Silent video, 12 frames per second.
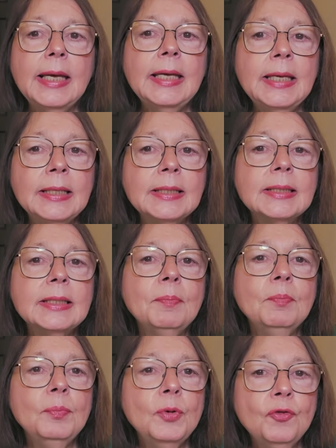It is the
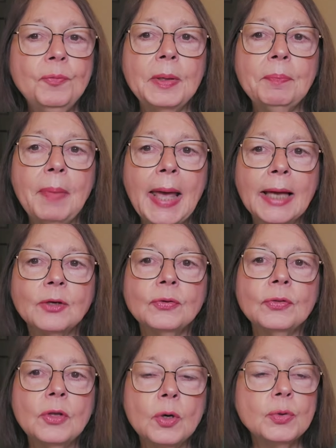movement
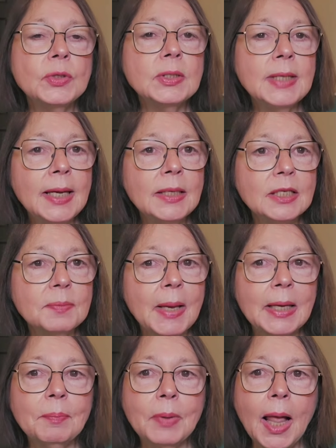pattern those stains
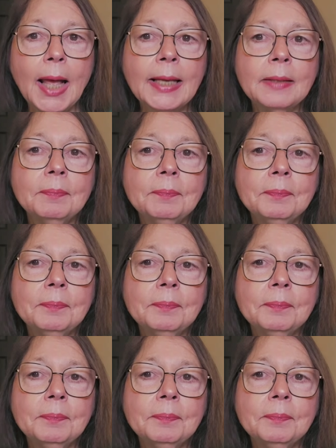may imply.